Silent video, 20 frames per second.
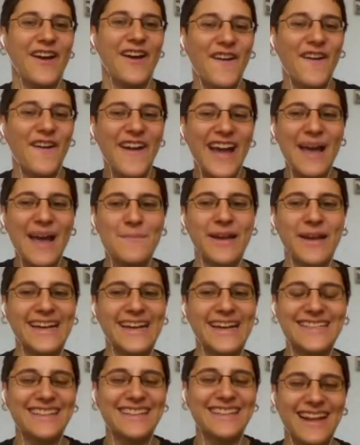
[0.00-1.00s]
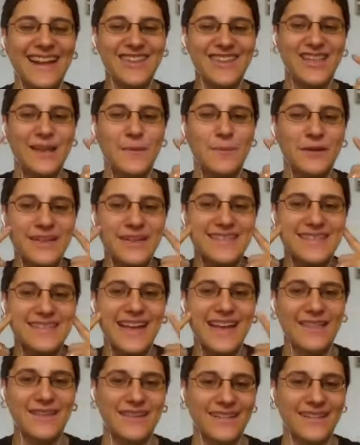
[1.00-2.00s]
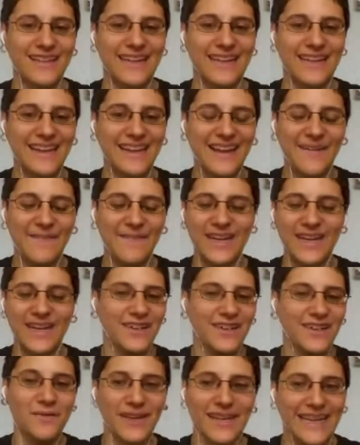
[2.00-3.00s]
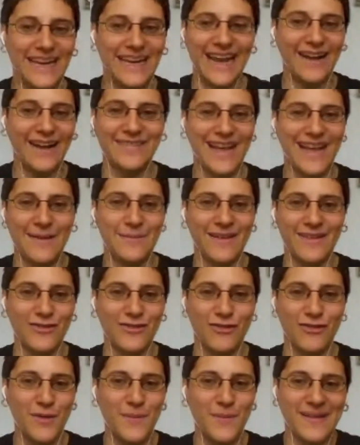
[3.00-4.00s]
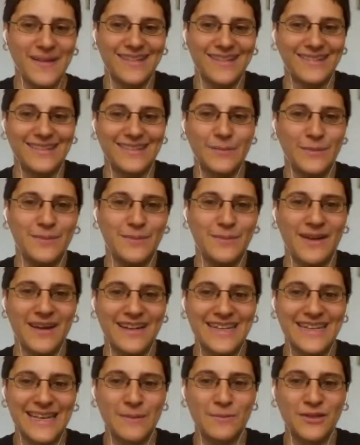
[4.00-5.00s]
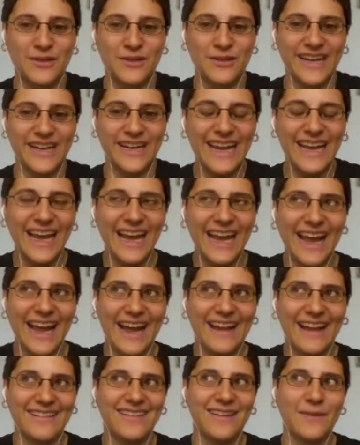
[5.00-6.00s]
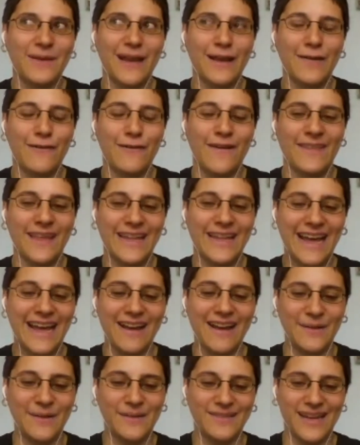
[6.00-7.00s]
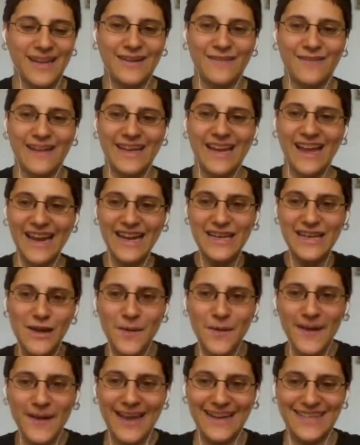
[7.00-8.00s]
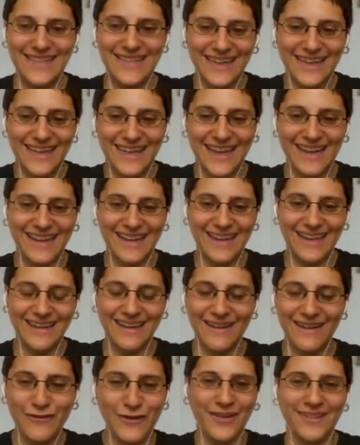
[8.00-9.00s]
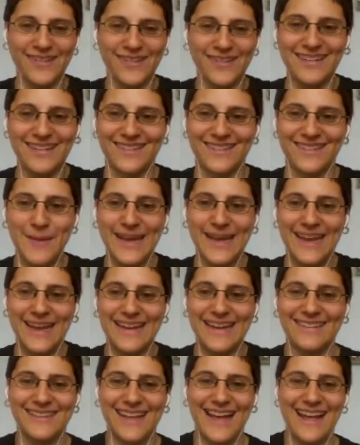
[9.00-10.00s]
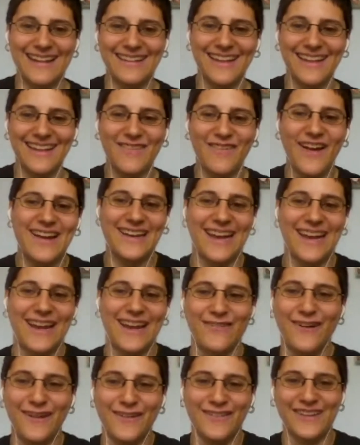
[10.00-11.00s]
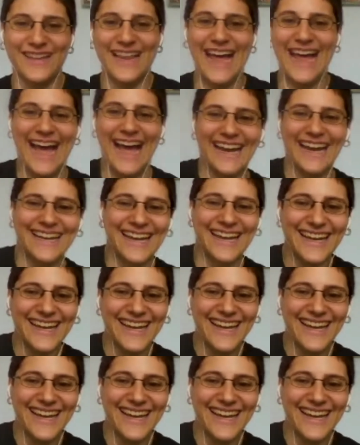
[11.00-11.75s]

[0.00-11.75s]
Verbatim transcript: you know. but I didn't actually put it together to think they don't really have that much room. It's just a big marketing ploy. And so when I found that out, I was kind of like, I knew it. Like, of course it doesn't make any sense. Like, why did I fall for that?